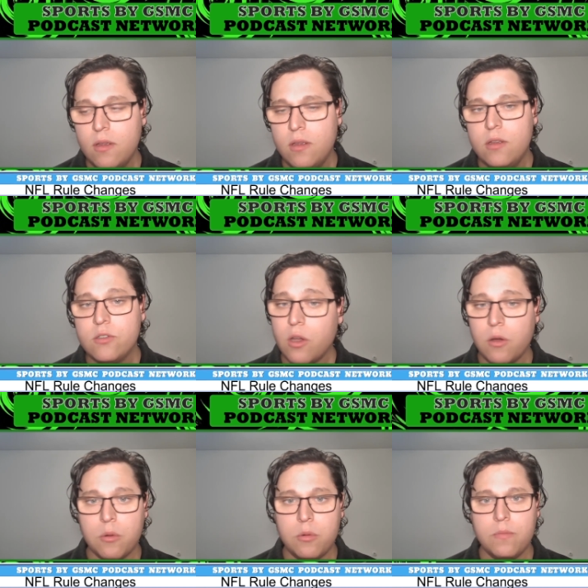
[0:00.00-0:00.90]

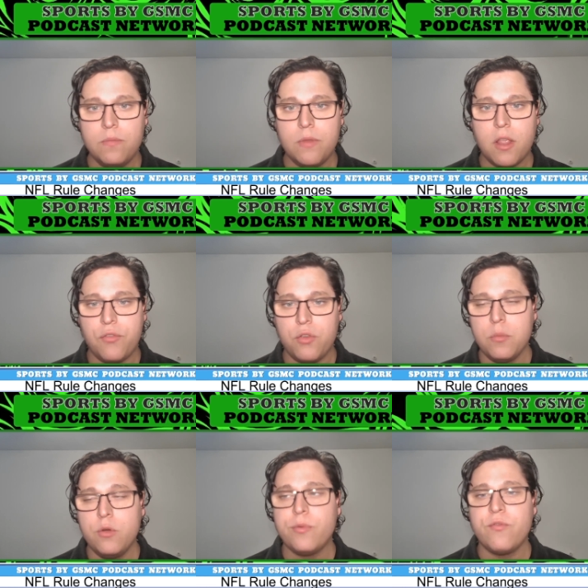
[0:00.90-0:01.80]
So if you
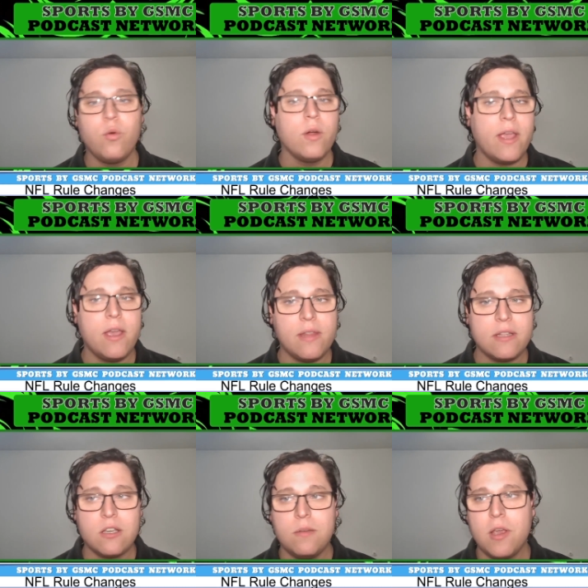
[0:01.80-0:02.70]
move beforehand, that's
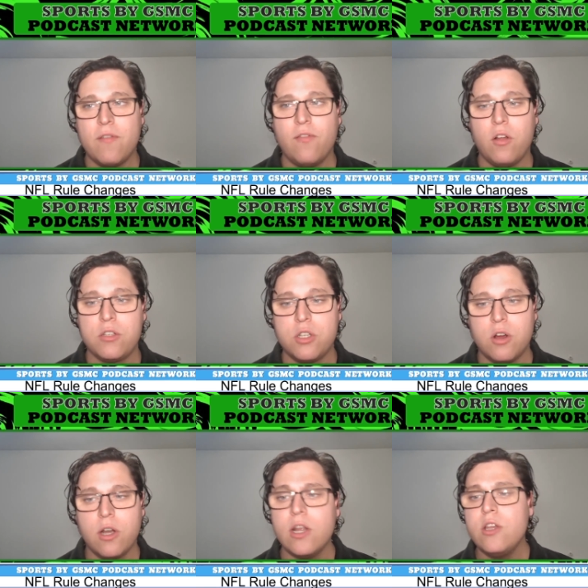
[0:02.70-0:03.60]
going to be a false start.